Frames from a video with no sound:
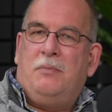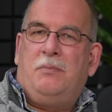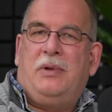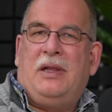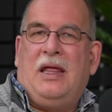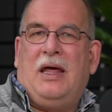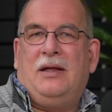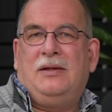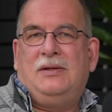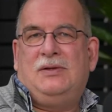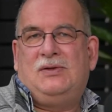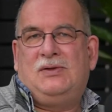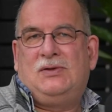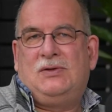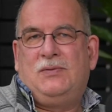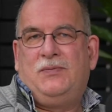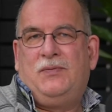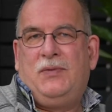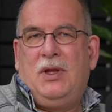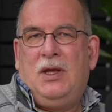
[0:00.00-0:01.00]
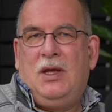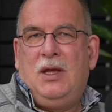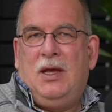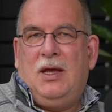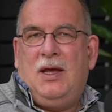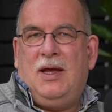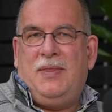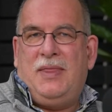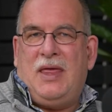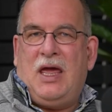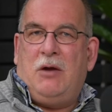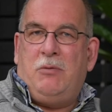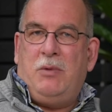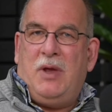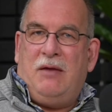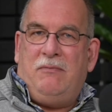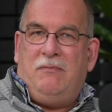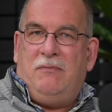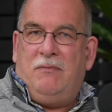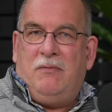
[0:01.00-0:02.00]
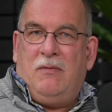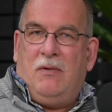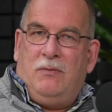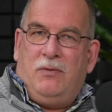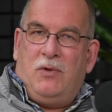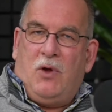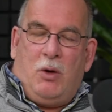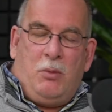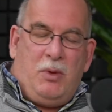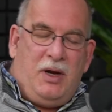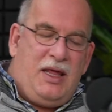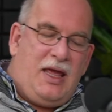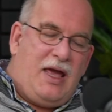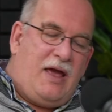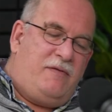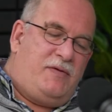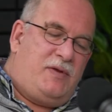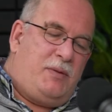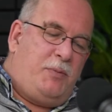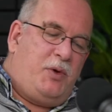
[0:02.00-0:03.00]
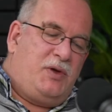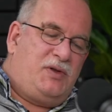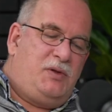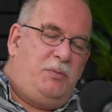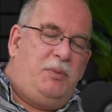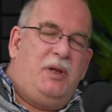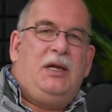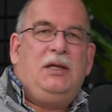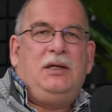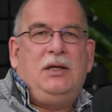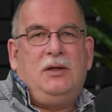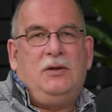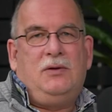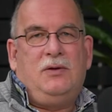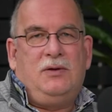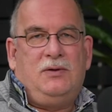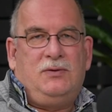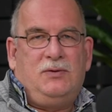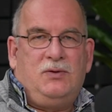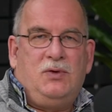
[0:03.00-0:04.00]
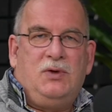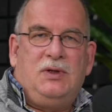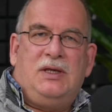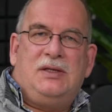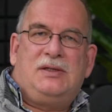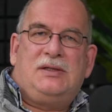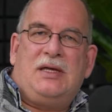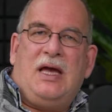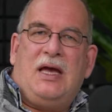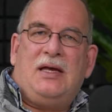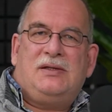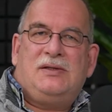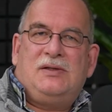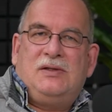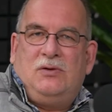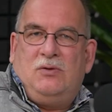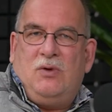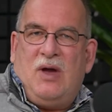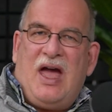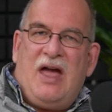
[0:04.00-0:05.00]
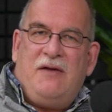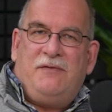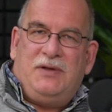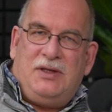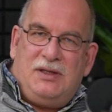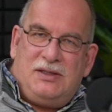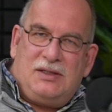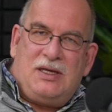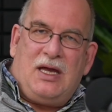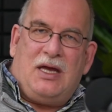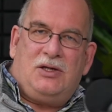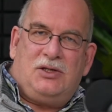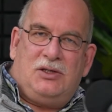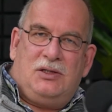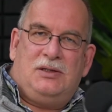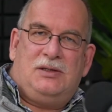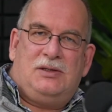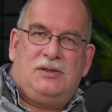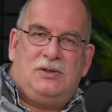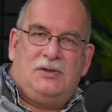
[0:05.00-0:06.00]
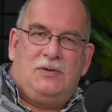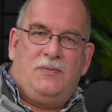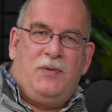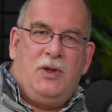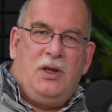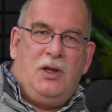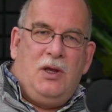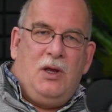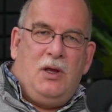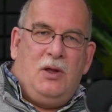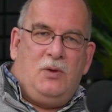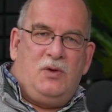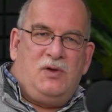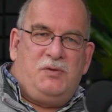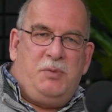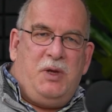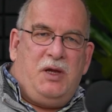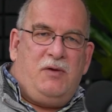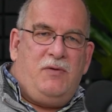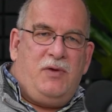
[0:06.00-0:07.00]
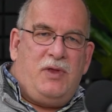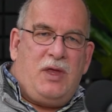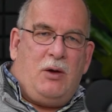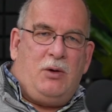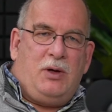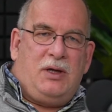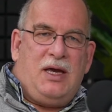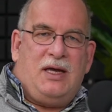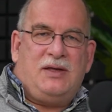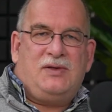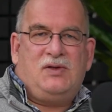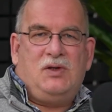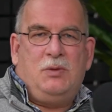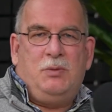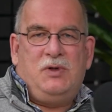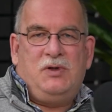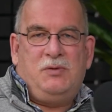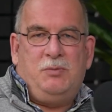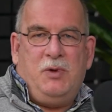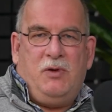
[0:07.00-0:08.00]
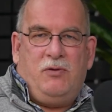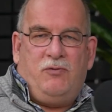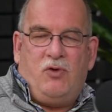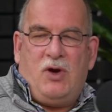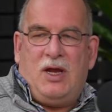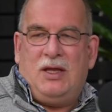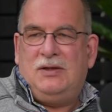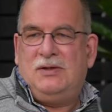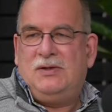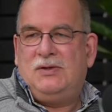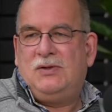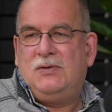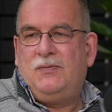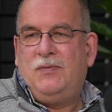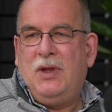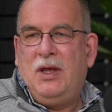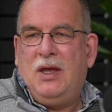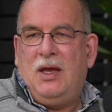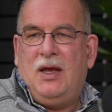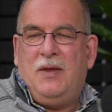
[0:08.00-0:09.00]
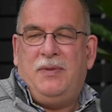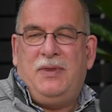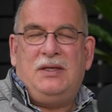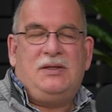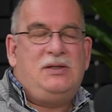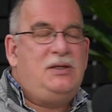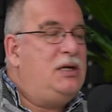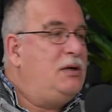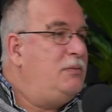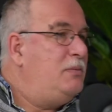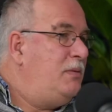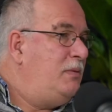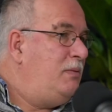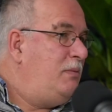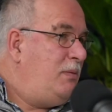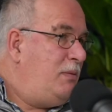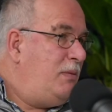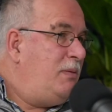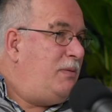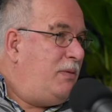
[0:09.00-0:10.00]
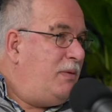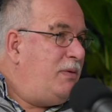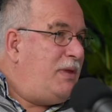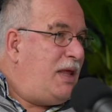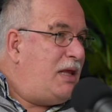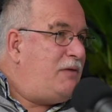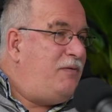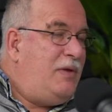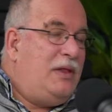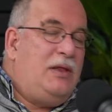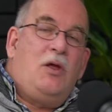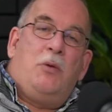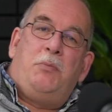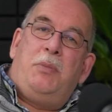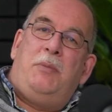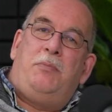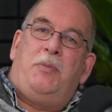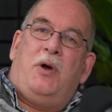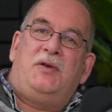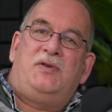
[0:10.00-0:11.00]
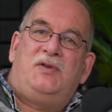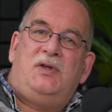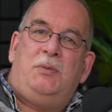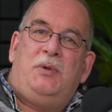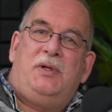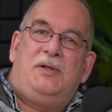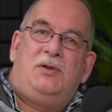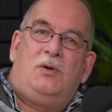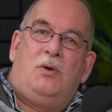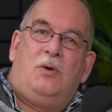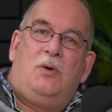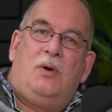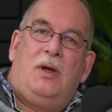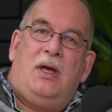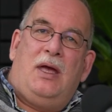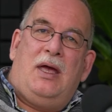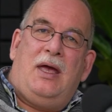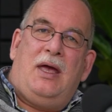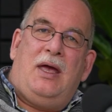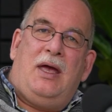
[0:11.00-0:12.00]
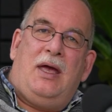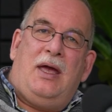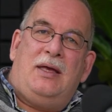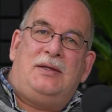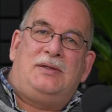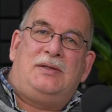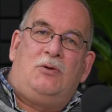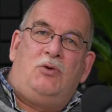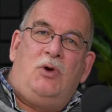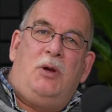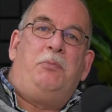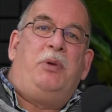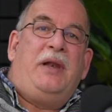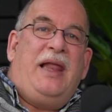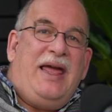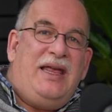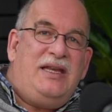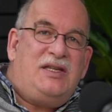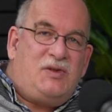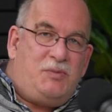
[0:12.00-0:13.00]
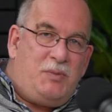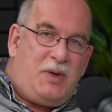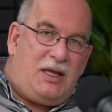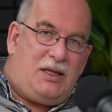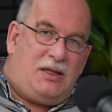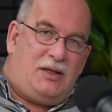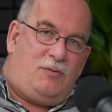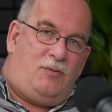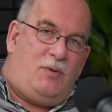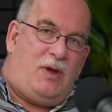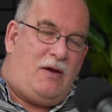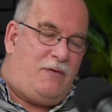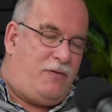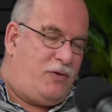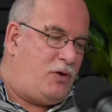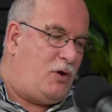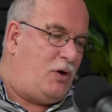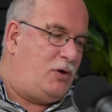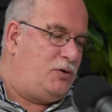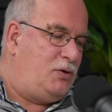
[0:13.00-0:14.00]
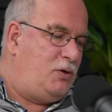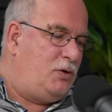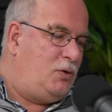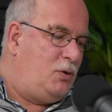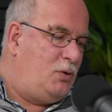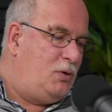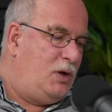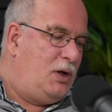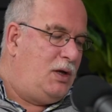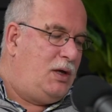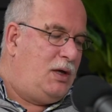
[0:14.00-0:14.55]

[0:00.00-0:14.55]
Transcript: plants, and there we normally have the possibility to have discussions, to speak with our customers, with friends, and this year that will not be possible. So as a replacement, we have thought to do